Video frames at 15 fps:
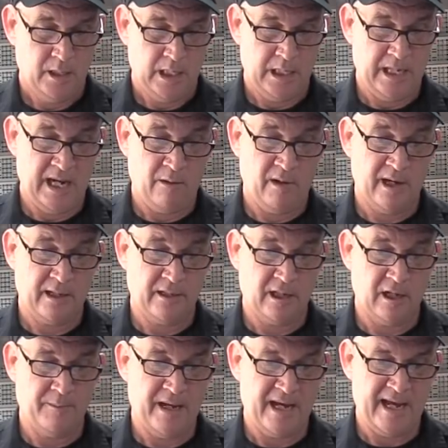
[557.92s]
And now we got to
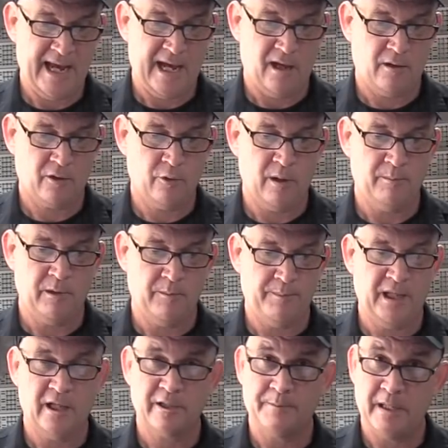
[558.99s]
talk about how Gremlin
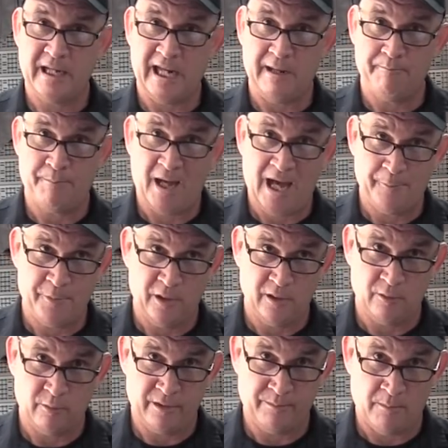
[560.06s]
bells became
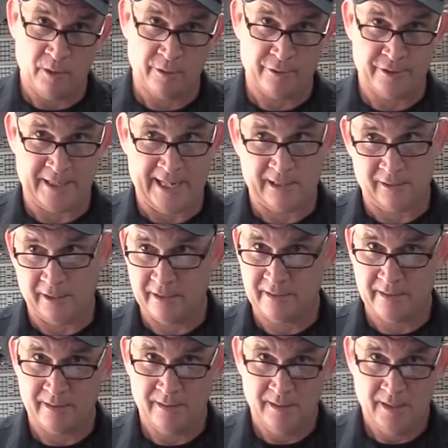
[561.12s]
popular with
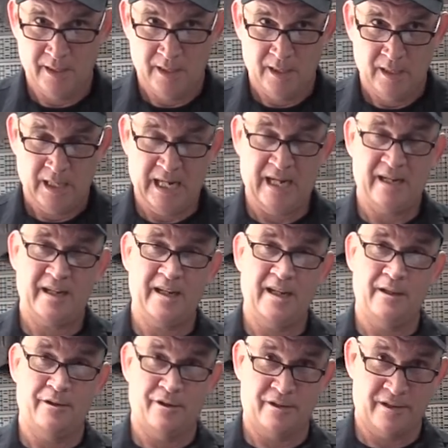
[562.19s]
motorcyclists. And
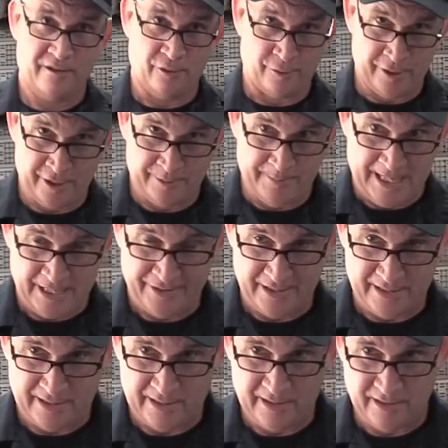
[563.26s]
again, there's stories about
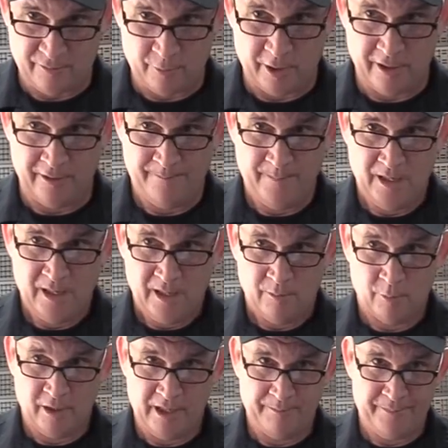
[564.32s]
this. This is where
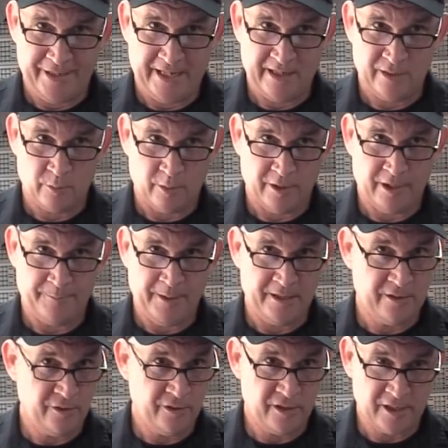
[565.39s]
one of them things where it
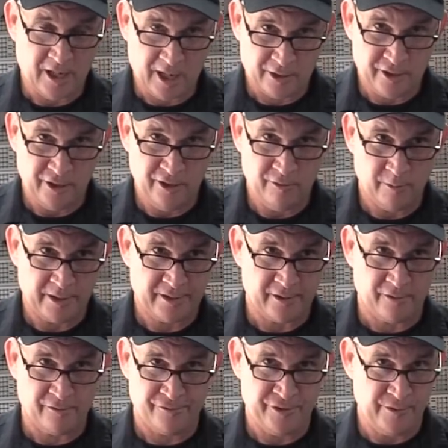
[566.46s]
depends who you talk to, what
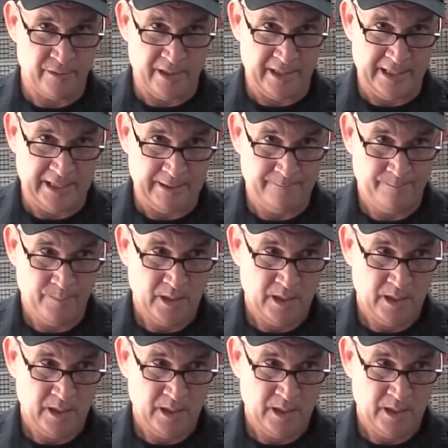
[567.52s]
circles you run in.